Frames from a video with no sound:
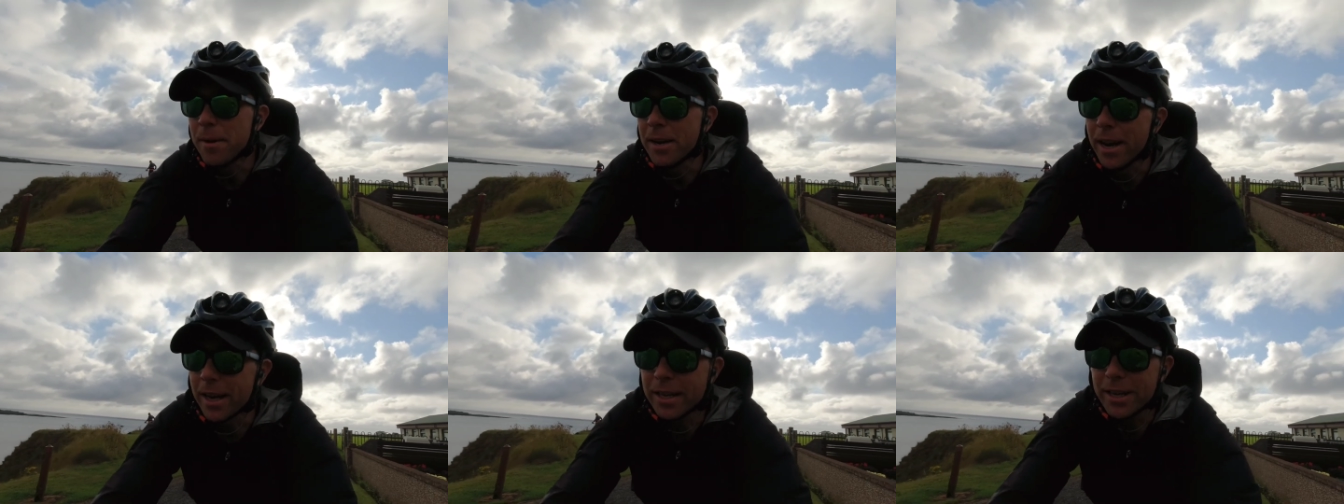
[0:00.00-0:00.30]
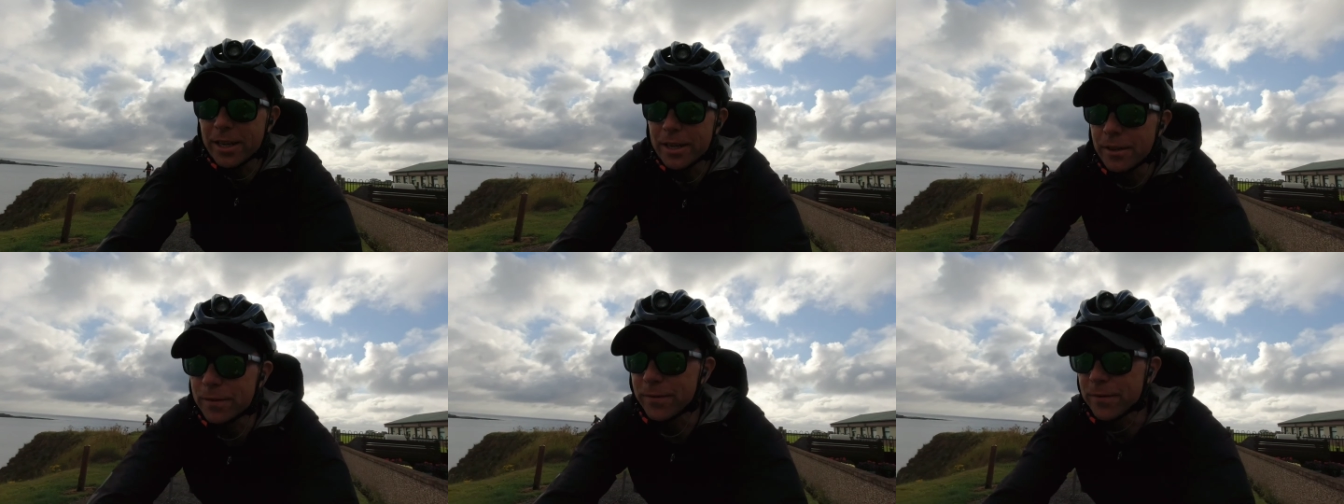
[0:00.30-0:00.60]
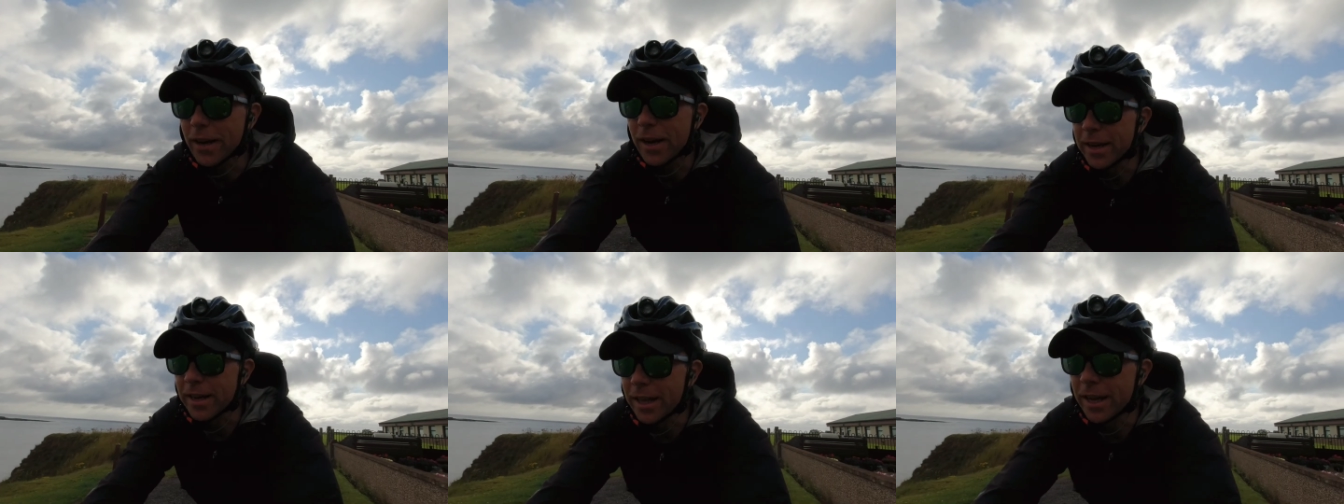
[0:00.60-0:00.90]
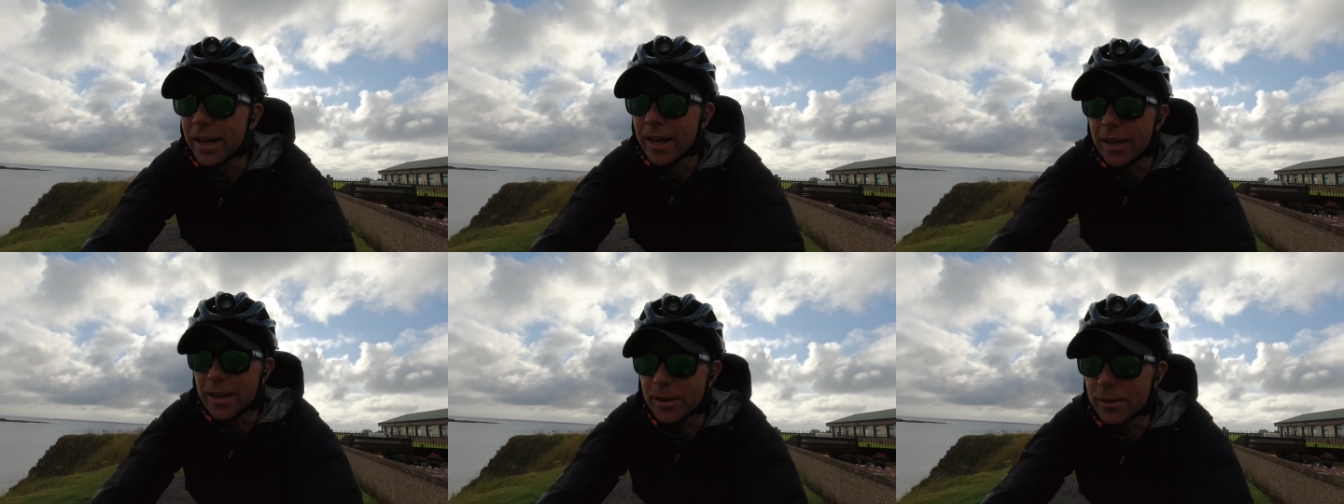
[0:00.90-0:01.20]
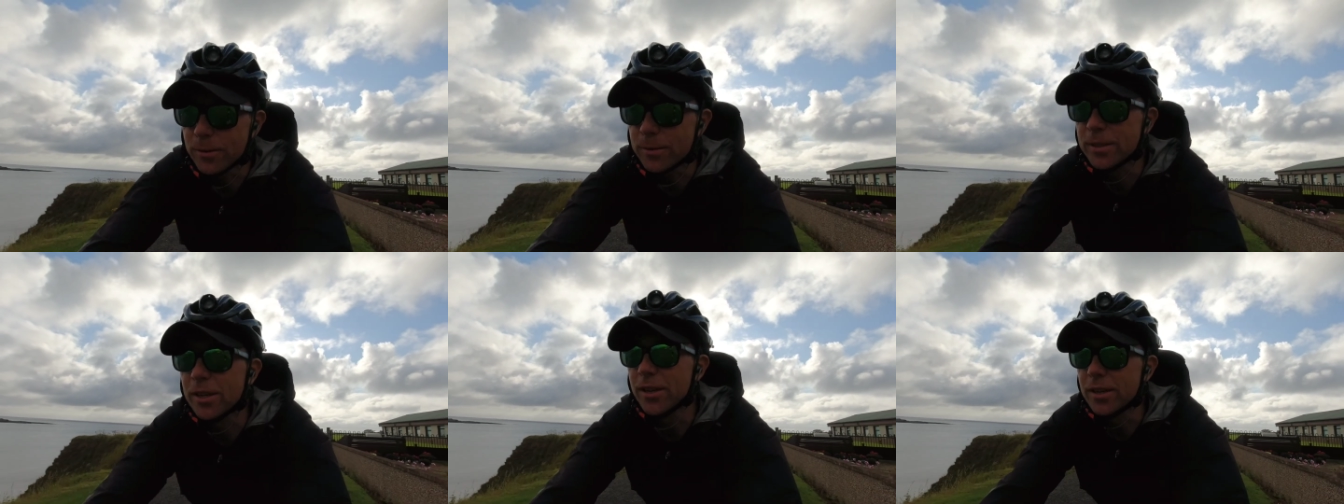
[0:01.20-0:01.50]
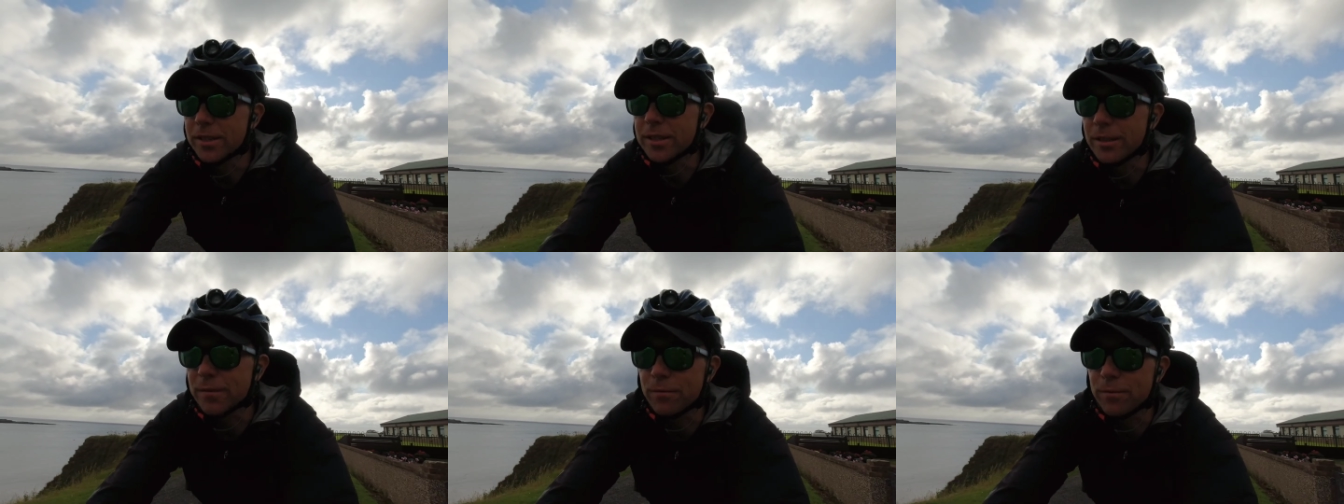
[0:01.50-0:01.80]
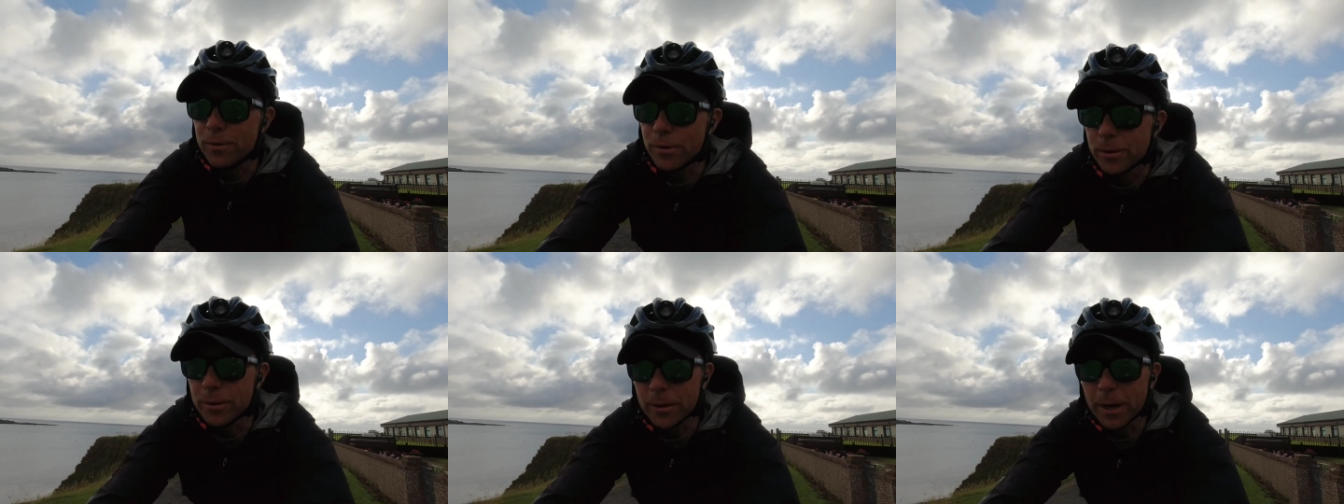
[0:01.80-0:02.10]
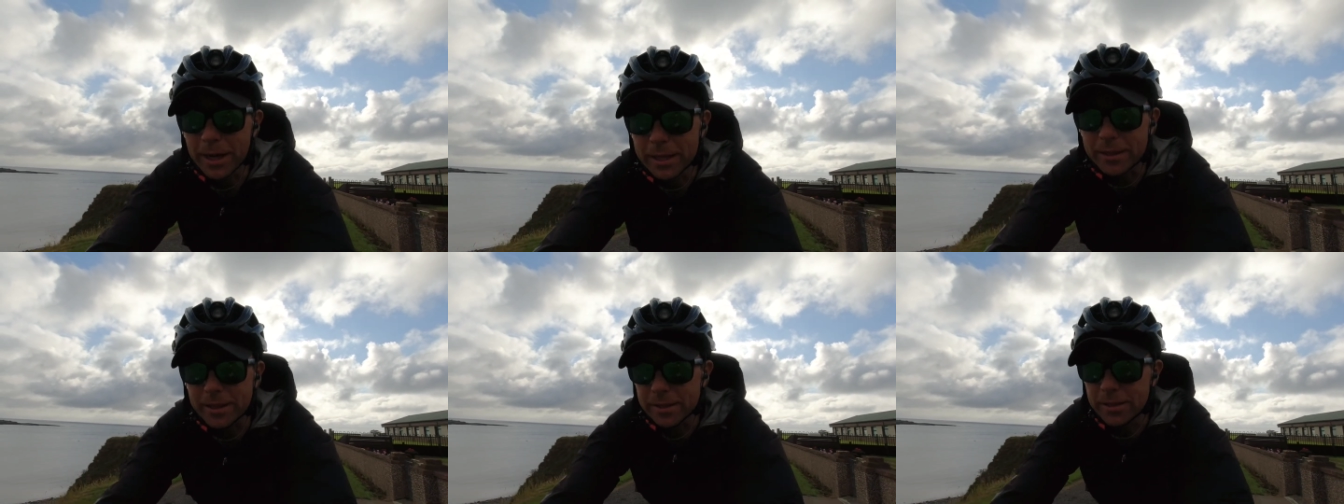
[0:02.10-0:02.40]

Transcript: I mean, I could have done a, uh, an alternative route at